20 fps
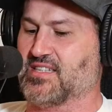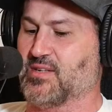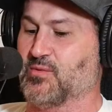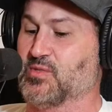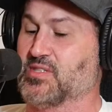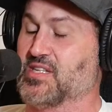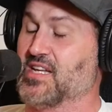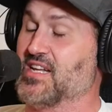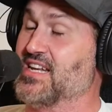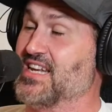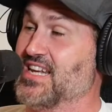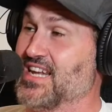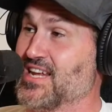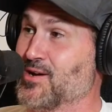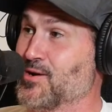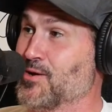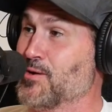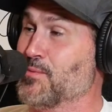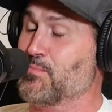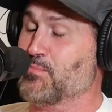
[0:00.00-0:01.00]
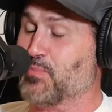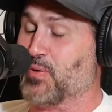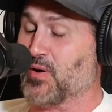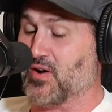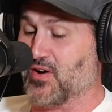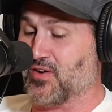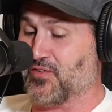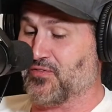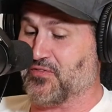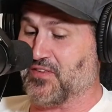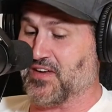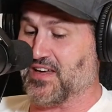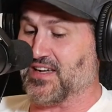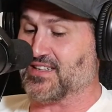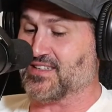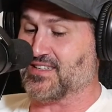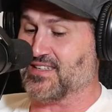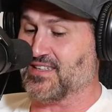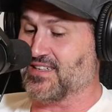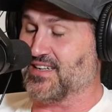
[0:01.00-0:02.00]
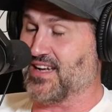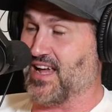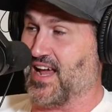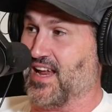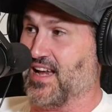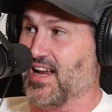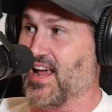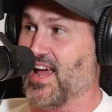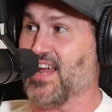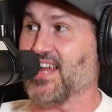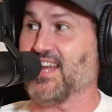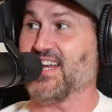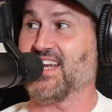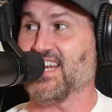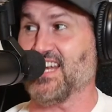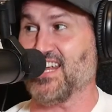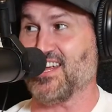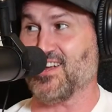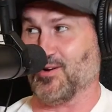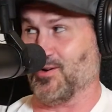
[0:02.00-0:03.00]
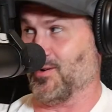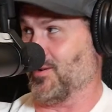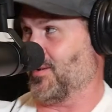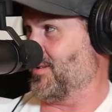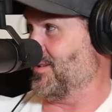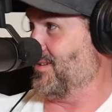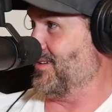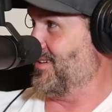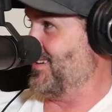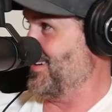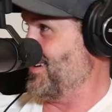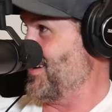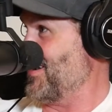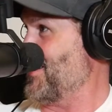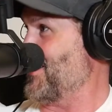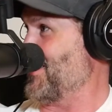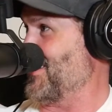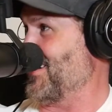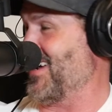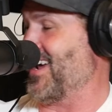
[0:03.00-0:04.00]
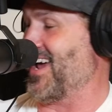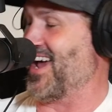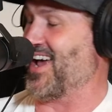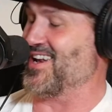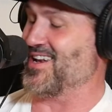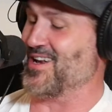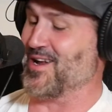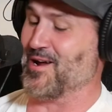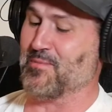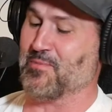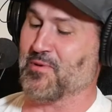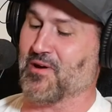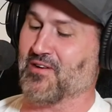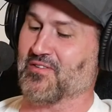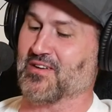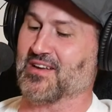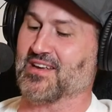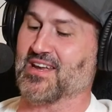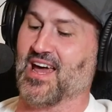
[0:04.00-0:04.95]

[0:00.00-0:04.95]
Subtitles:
was a near perfect night. A near perfect night.